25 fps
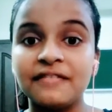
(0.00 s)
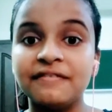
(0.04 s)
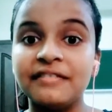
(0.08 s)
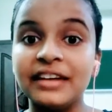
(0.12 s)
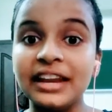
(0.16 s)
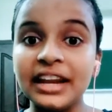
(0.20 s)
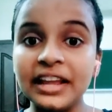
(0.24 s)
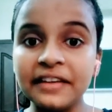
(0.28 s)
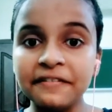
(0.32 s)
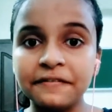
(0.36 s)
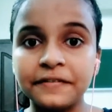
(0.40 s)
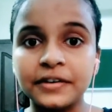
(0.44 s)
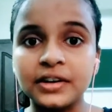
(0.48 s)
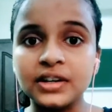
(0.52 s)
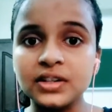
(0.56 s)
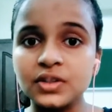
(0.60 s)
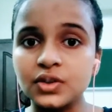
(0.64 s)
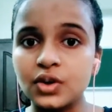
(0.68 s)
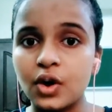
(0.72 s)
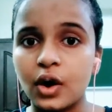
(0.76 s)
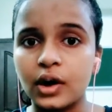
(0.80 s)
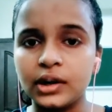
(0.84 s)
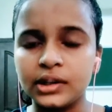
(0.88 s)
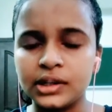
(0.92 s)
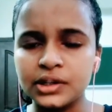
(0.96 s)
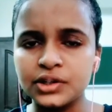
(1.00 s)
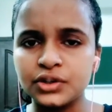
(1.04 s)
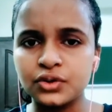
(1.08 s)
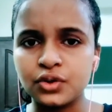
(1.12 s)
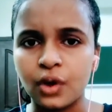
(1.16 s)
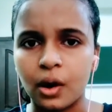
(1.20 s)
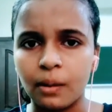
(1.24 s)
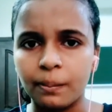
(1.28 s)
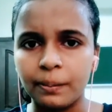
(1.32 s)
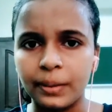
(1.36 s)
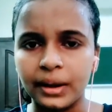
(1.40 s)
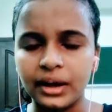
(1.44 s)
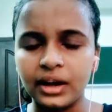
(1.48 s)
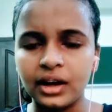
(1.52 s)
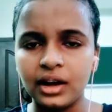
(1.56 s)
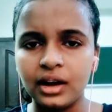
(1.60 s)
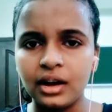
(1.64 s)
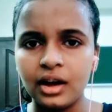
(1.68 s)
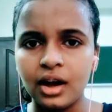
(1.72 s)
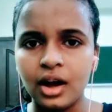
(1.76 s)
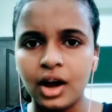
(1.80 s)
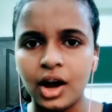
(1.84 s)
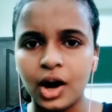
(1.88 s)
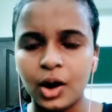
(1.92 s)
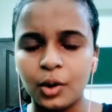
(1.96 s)
When I first got this topic,
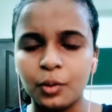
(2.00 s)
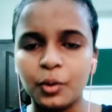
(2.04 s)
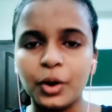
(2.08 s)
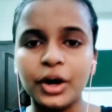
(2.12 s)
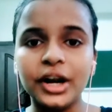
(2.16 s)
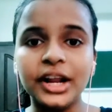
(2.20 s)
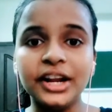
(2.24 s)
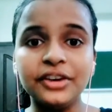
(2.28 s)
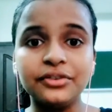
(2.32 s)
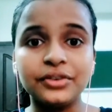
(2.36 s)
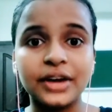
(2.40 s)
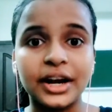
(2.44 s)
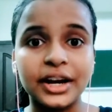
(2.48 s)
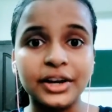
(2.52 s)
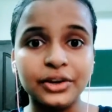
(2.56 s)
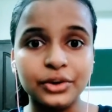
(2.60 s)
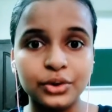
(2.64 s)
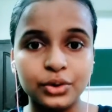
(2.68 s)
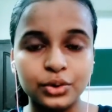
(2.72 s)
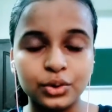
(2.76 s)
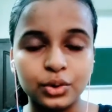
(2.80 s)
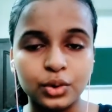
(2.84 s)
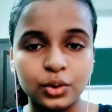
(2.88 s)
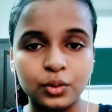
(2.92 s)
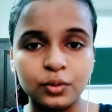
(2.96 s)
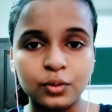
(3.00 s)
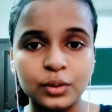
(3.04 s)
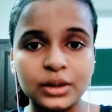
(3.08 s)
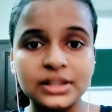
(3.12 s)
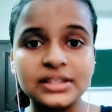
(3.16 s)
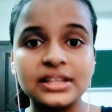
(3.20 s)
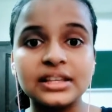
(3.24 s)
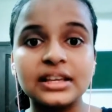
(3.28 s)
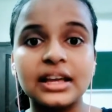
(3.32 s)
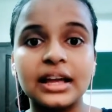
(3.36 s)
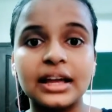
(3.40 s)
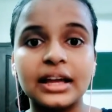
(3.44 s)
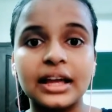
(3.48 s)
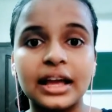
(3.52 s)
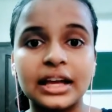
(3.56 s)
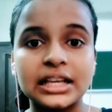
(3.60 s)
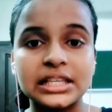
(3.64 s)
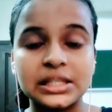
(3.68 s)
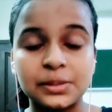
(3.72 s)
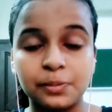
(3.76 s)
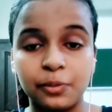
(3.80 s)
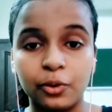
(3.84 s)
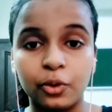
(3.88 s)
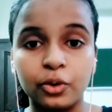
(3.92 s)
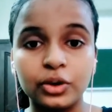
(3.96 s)
what I tried to do was
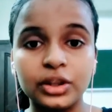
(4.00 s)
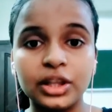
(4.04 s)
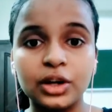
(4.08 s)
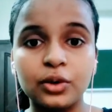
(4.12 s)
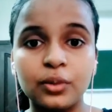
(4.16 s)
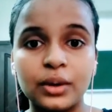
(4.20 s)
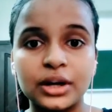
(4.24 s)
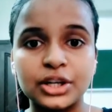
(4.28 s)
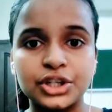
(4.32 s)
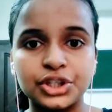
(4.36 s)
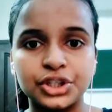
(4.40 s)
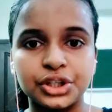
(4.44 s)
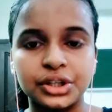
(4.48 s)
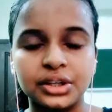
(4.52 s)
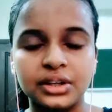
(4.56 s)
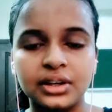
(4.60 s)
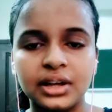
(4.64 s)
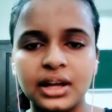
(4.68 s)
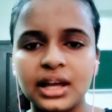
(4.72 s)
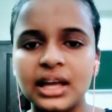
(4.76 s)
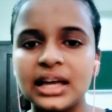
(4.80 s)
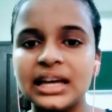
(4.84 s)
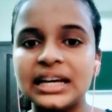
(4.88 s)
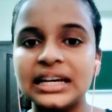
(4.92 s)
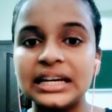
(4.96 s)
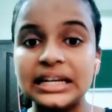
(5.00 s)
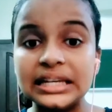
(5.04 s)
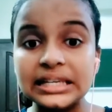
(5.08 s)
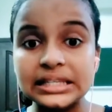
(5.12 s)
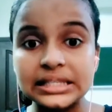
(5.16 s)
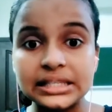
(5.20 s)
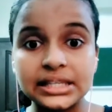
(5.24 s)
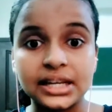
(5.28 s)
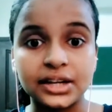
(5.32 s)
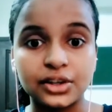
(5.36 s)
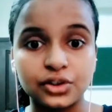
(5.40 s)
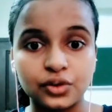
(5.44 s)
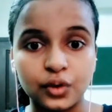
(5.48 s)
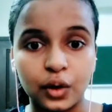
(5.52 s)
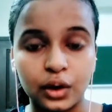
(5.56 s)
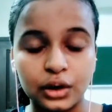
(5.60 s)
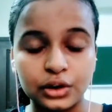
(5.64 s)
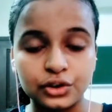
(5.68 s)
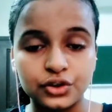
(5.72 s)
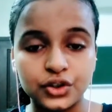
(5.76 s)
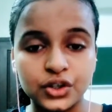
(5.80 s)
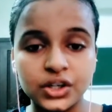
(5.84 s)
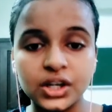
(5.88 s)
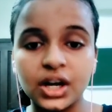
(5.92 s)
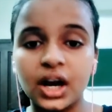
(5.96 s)
explore the question, is
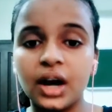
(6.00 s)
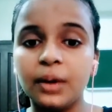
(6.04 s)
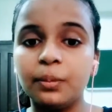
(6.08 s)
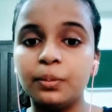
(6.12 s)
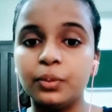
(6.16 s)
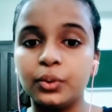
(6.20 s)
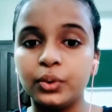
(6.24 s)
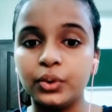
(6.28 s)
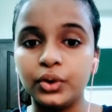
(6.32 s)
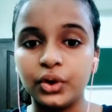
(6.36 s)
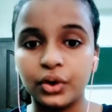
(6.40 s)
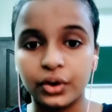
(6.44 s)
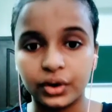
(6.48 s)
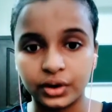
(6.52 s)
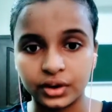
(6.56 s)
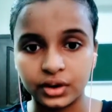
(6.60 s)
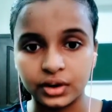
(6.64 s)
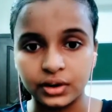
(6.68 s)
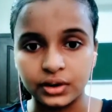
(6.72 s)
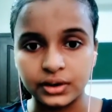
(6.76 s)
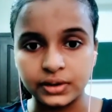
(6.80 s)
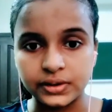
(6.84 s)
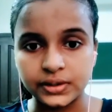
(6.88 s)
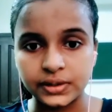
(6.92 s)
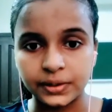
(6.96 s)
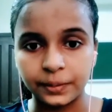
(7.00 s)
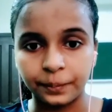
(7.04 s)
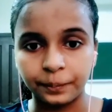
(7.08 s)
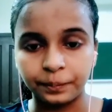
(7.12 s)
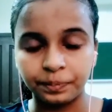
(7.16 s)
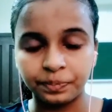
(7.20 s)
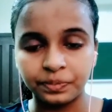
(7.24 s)
technology a boon or a curse?